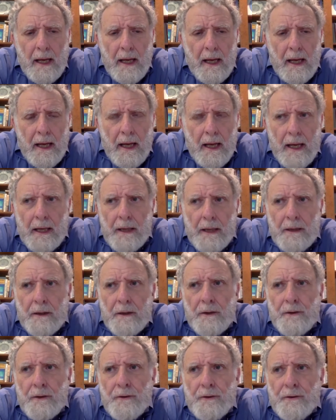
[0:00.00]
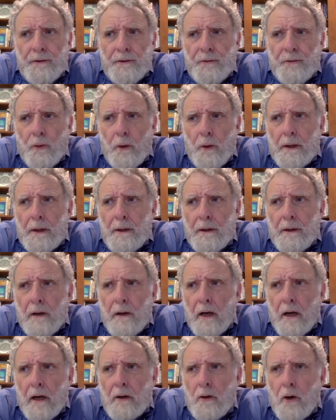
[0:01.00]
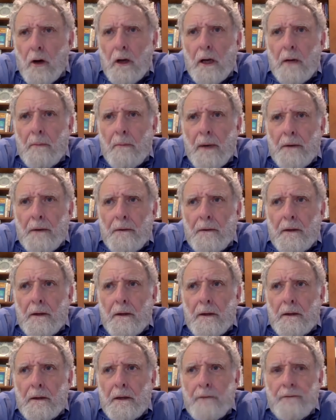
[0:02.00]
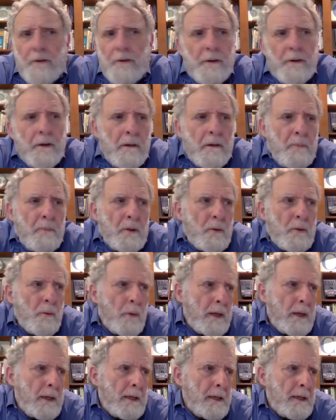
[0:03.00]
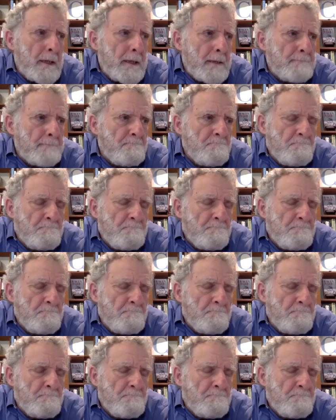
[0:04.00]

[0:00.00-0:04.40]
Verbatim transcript: And Sorkin started talking about the differences between um,